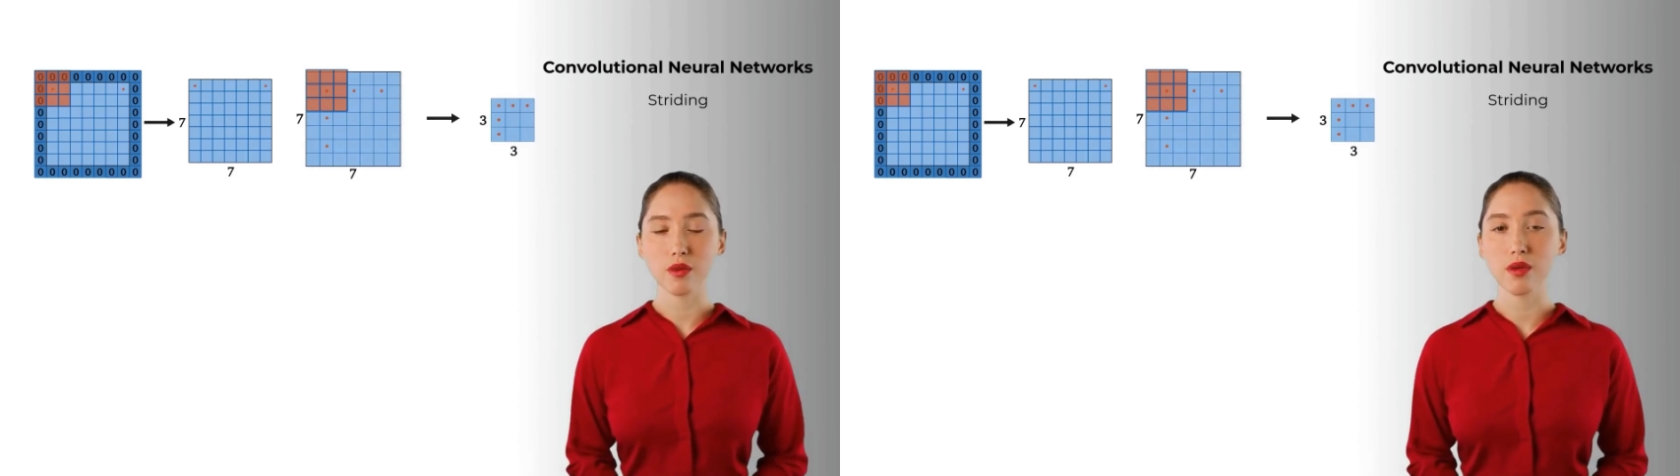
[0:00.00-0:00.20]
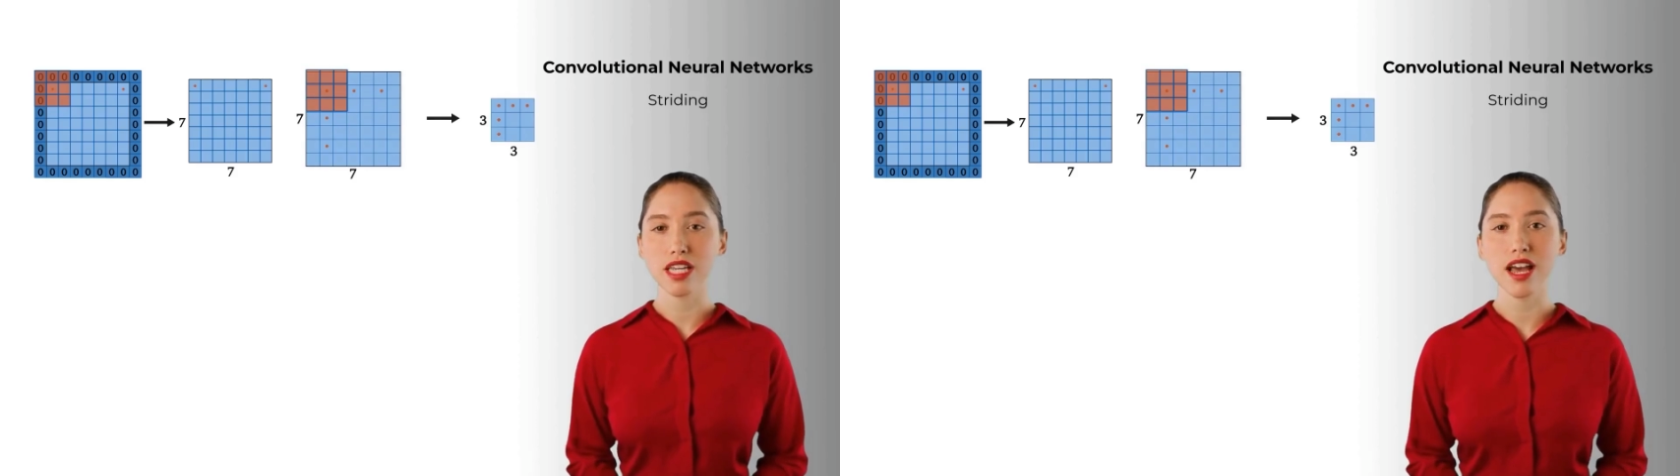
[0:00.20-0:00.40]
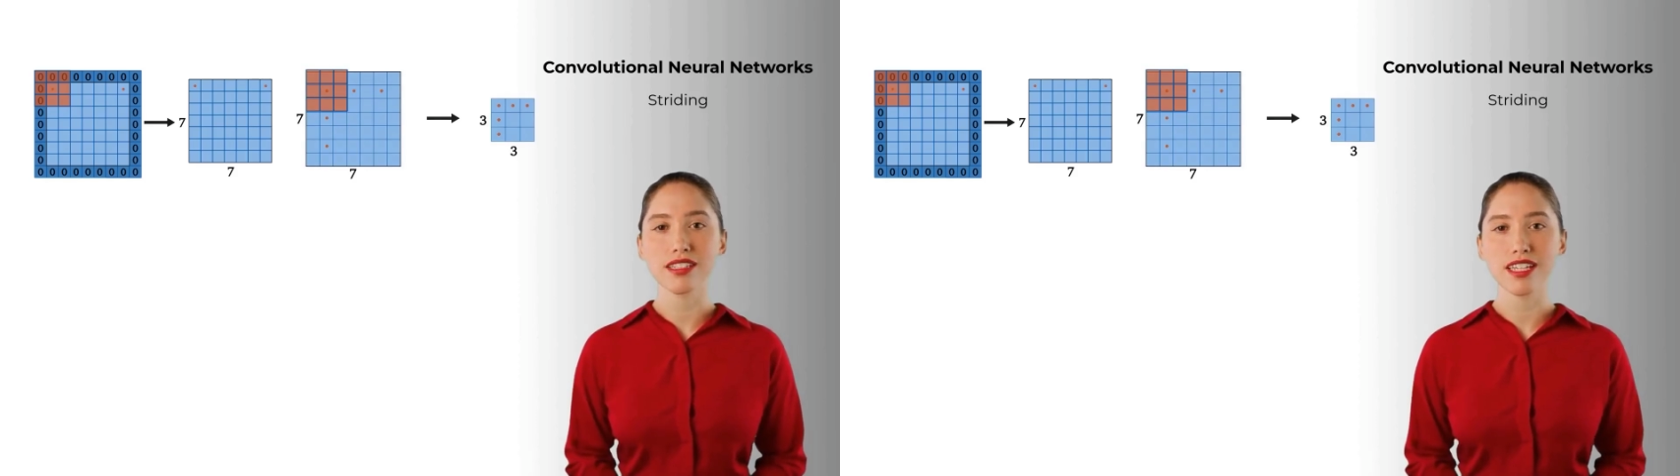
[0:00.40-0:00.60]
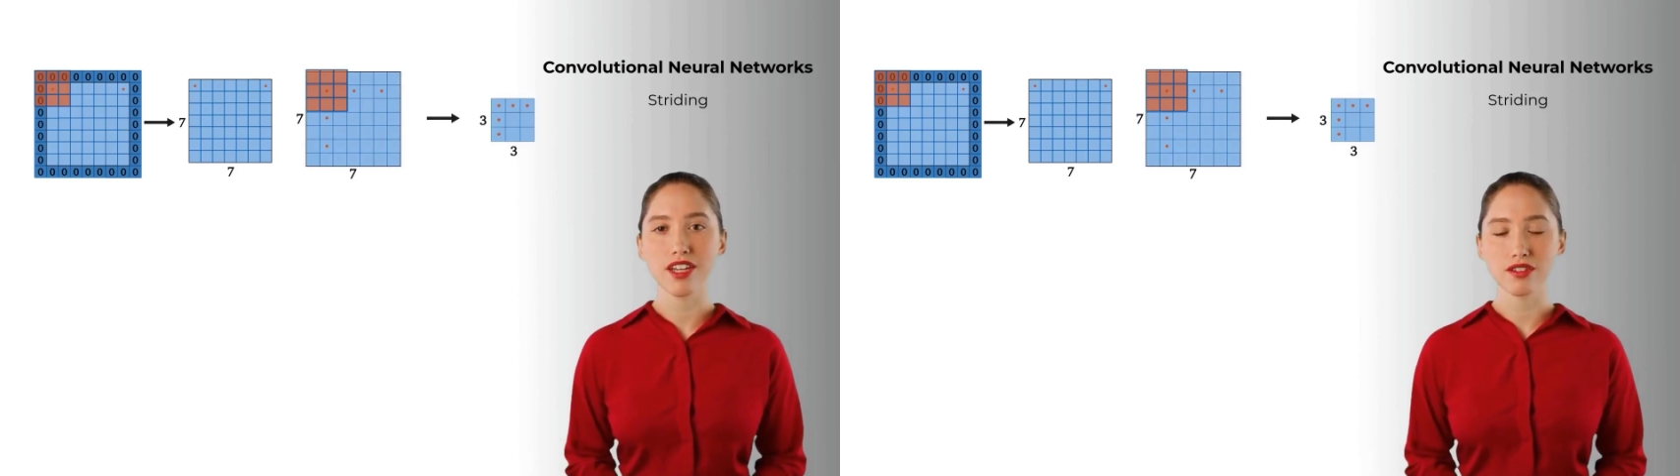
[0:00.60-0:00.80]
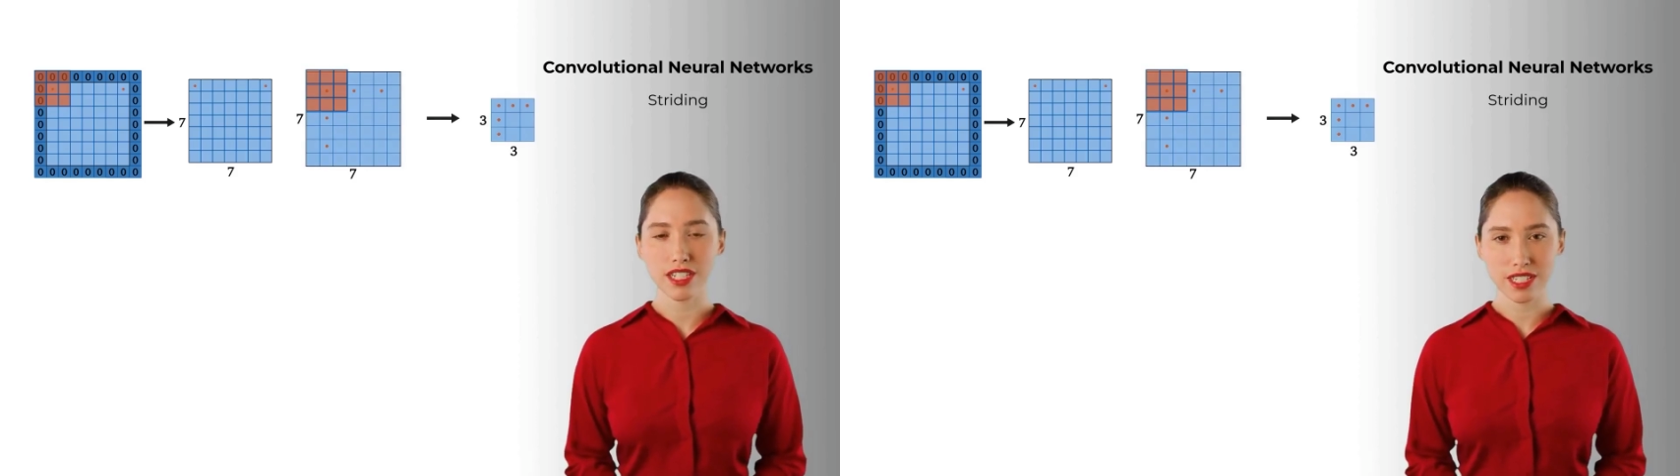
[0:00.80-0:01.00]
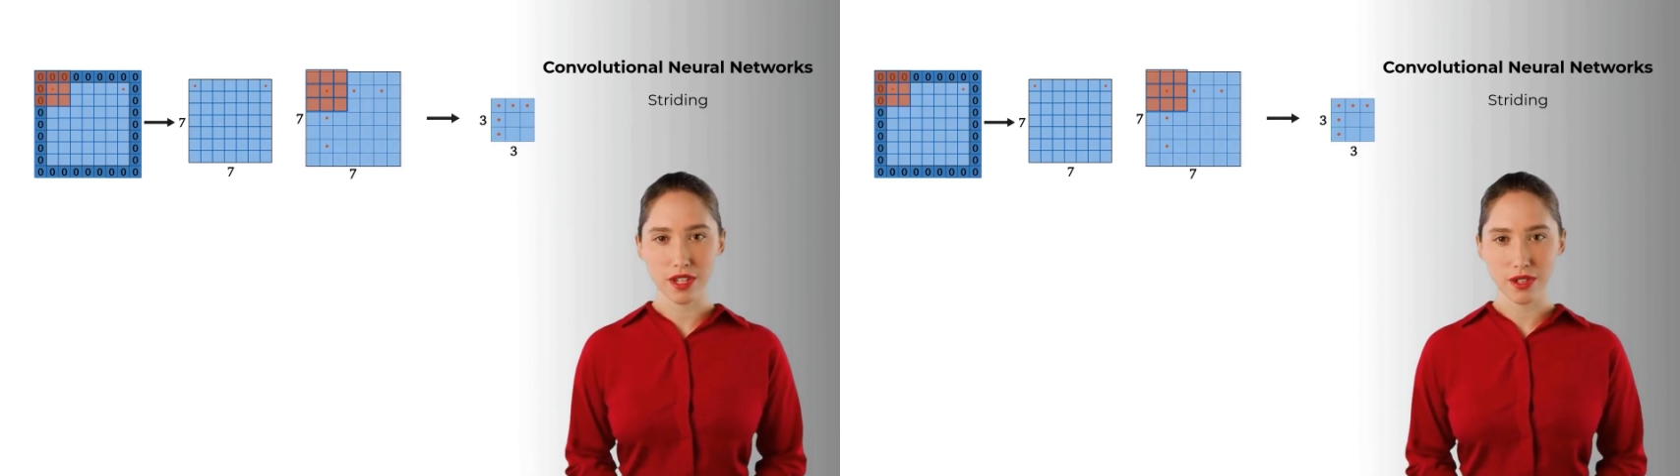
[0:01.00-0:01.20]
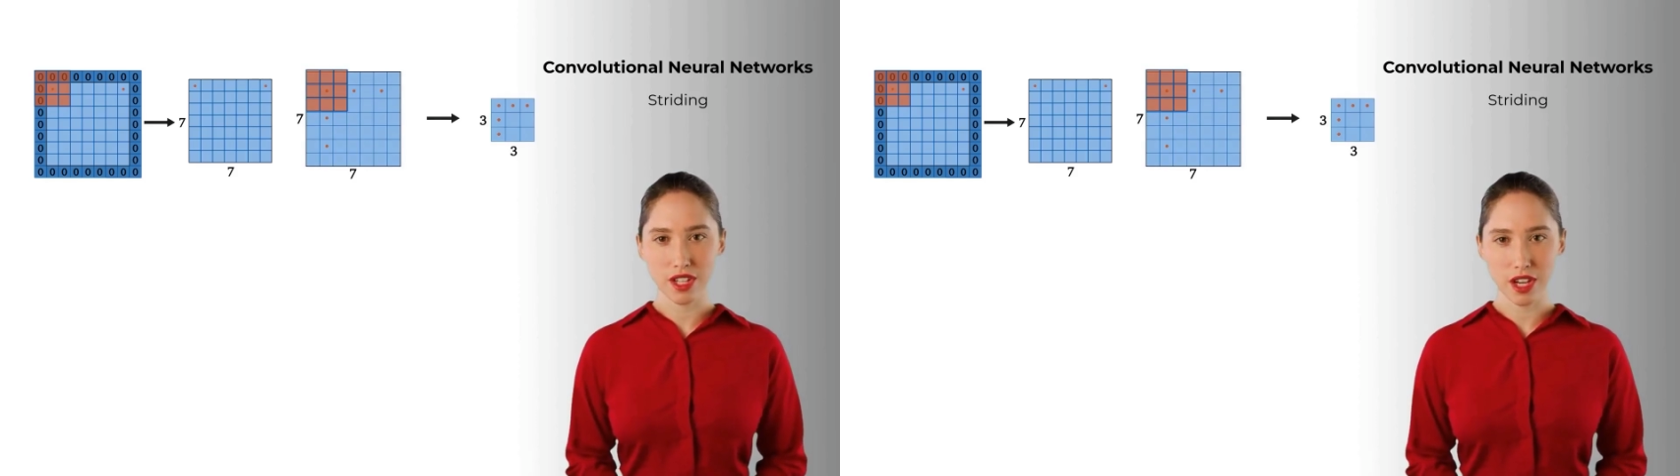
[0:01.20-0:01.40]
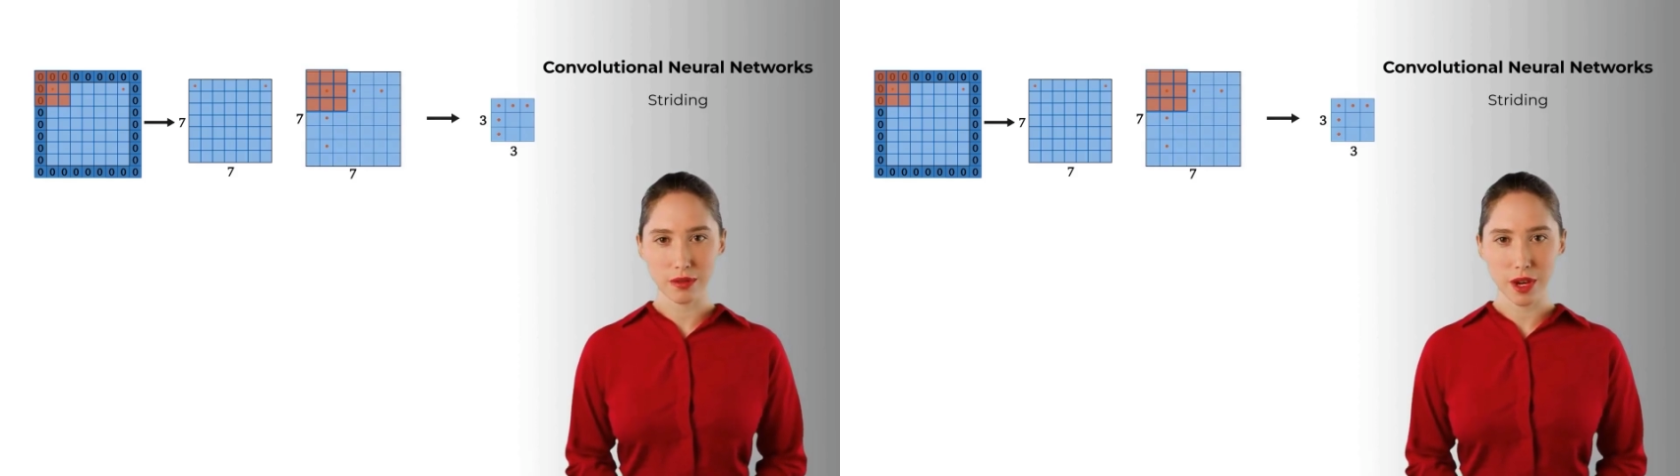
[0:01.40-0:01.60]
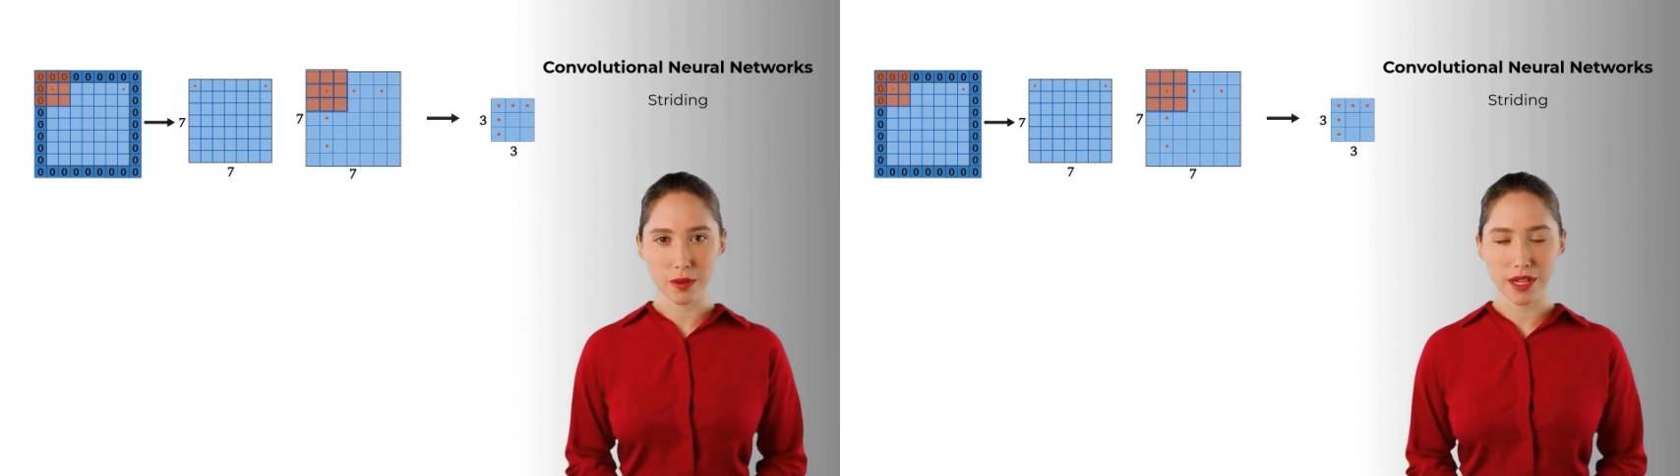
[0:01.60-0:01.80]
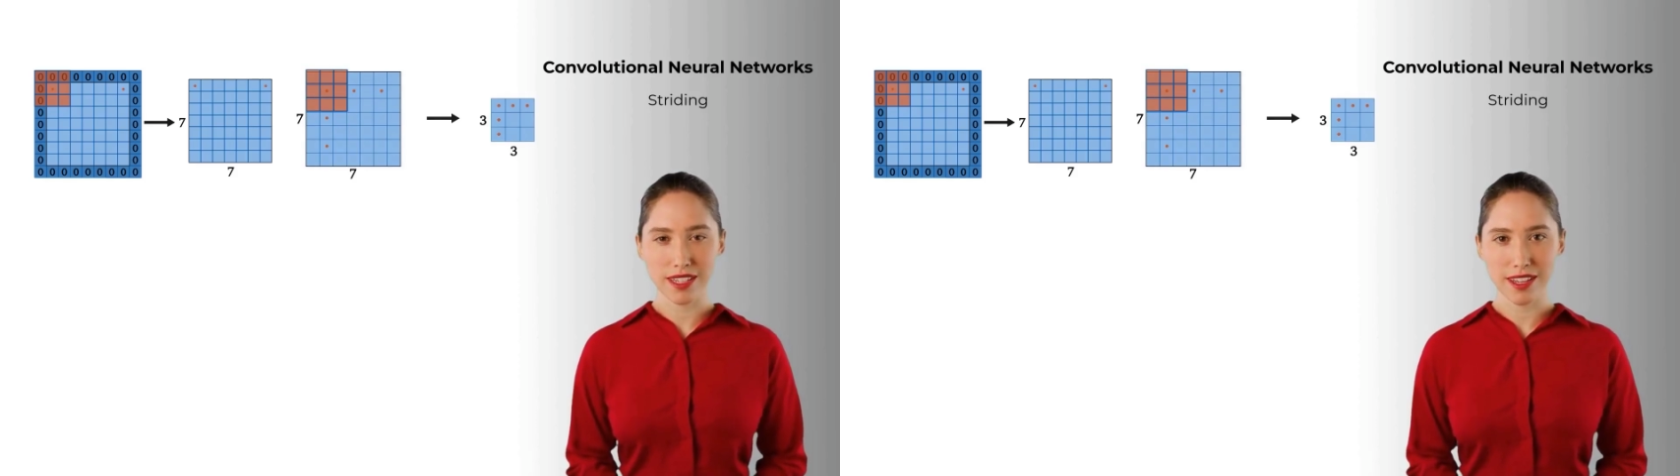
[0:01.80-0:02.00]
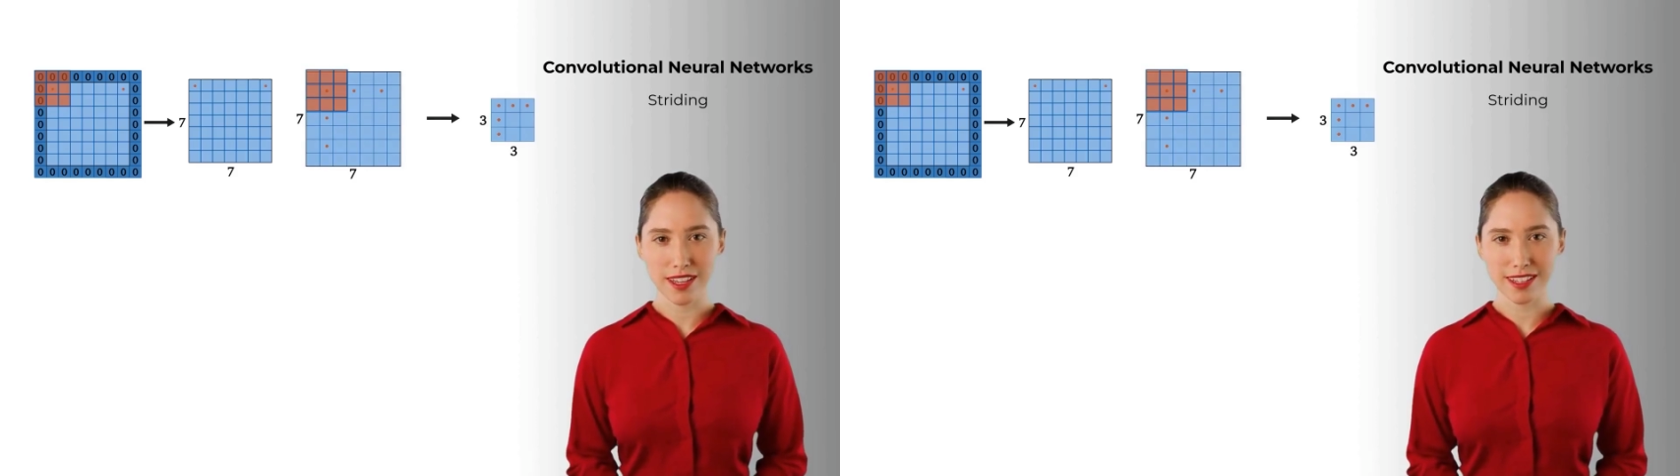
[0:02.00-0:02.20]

we cut down the resolution on purpose.